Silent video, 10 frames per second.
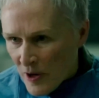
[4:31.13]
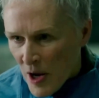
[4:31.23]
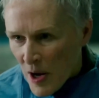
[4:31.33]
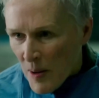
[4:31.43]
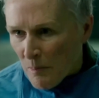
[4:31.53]

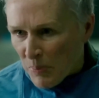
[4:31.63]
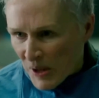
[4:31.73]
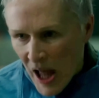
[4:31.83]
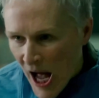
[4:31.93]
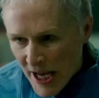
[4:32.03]
She
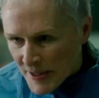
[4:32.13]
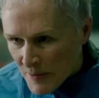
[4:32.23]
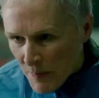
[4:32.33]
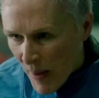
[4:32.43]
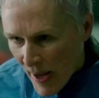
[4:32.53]
explains to her
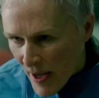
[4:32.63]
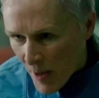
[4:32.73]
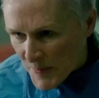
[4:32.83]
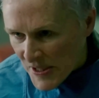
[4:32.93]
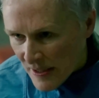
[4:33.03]
that she
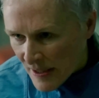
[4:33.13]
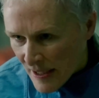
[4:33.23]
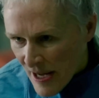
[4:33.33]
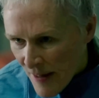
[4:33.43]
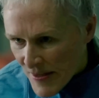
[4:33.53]
isn't just
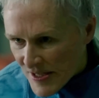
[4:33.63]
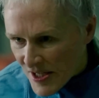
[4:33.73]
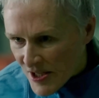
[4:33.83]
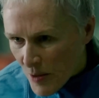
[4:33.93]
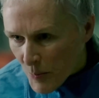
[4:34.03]
cutting
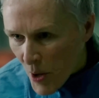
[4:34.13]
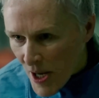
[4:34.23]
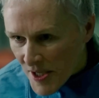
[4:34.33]
Melanie up,